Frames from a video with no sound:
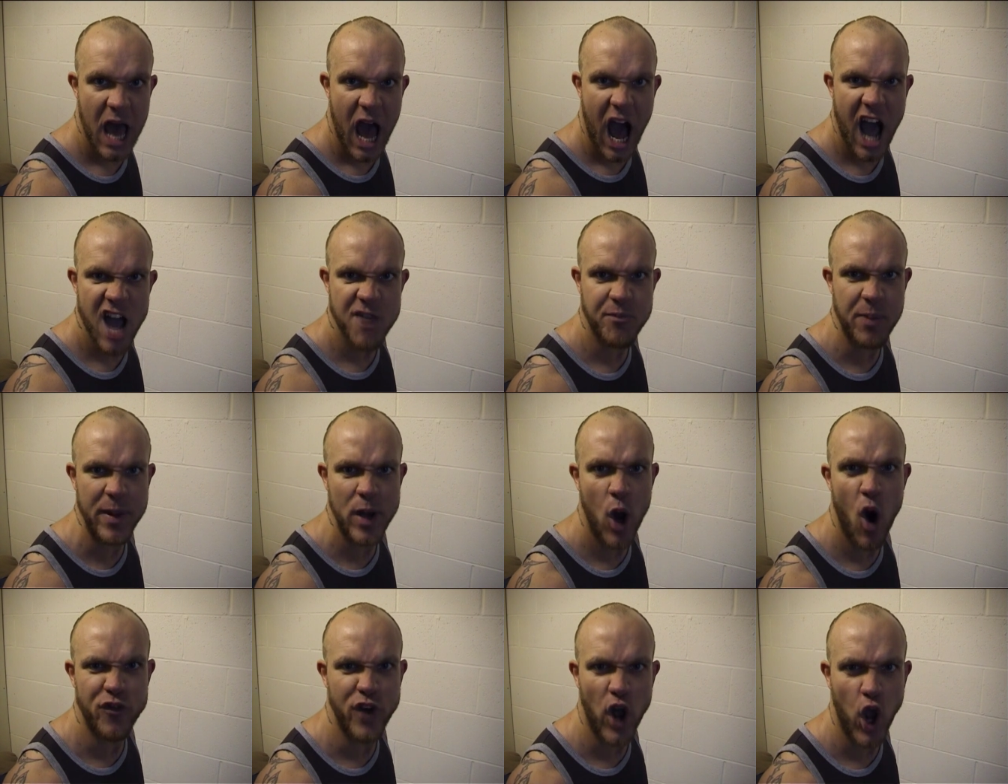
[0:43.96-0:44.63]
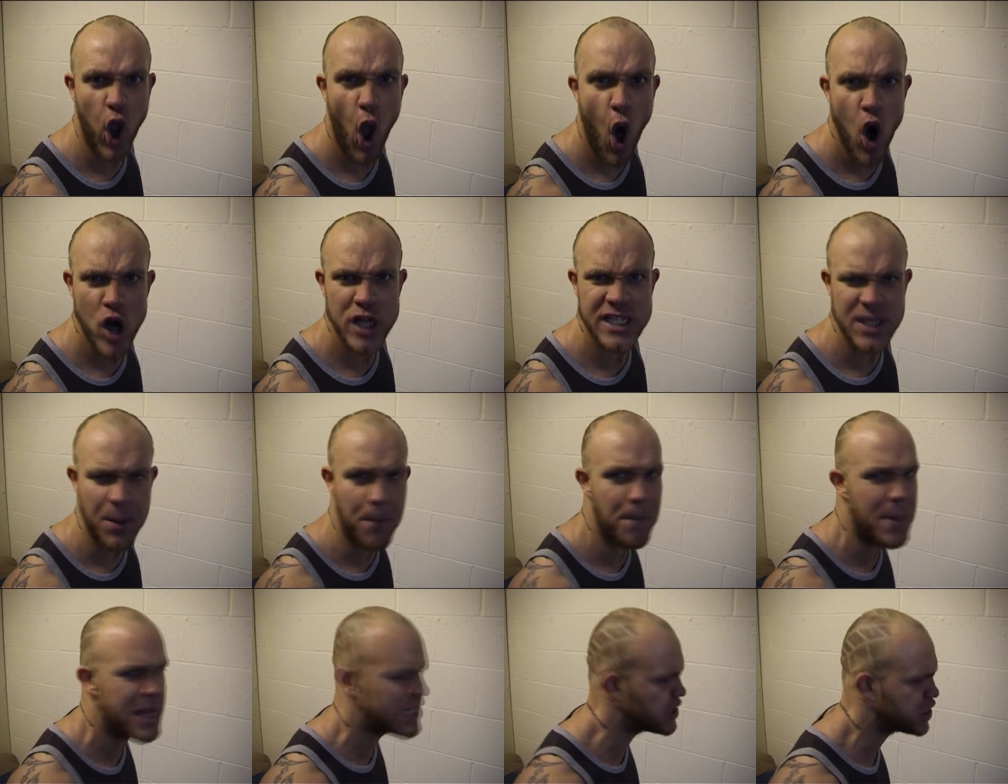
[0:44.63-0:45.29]
I've been overlooked
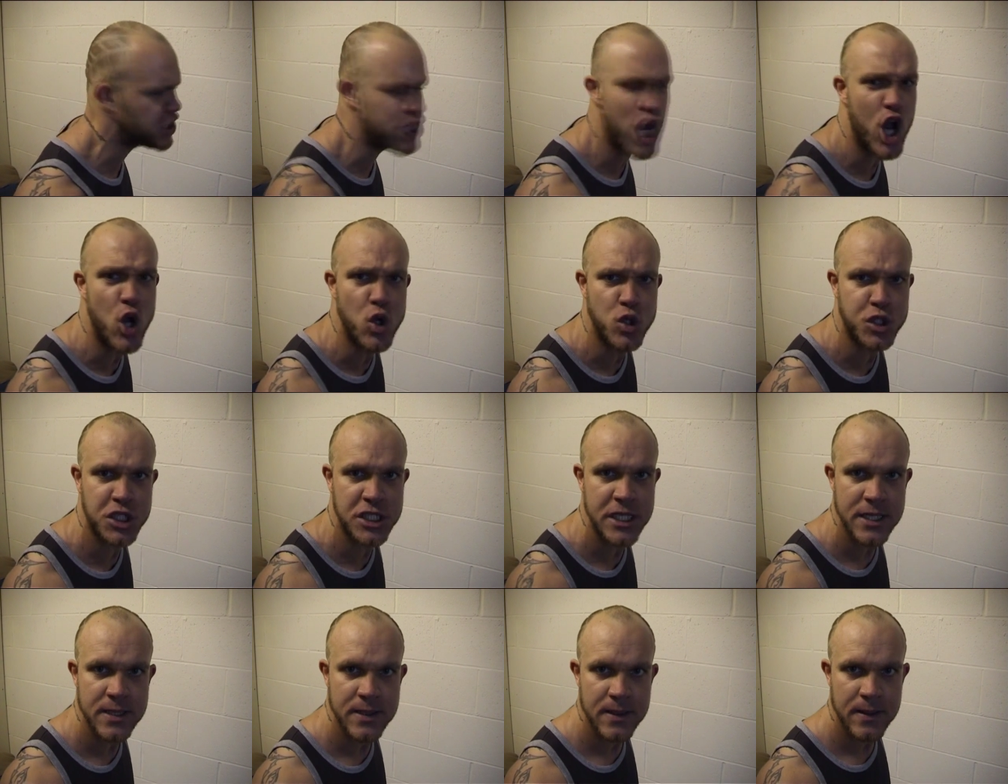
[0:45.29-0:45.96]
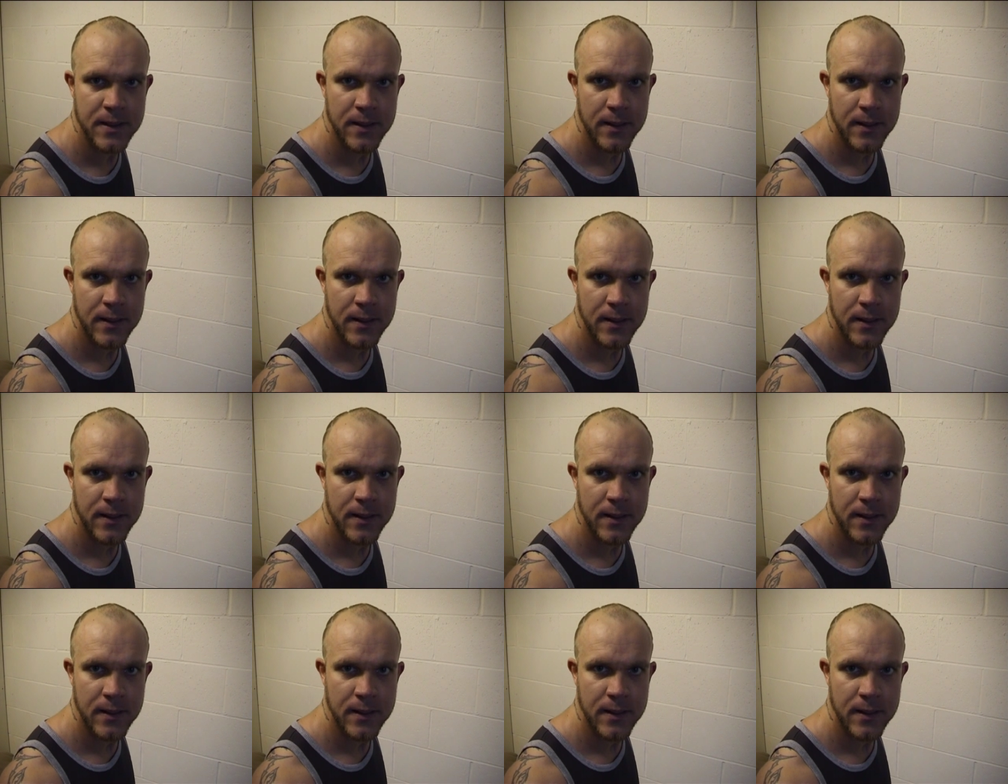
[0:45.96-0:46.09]
and misused.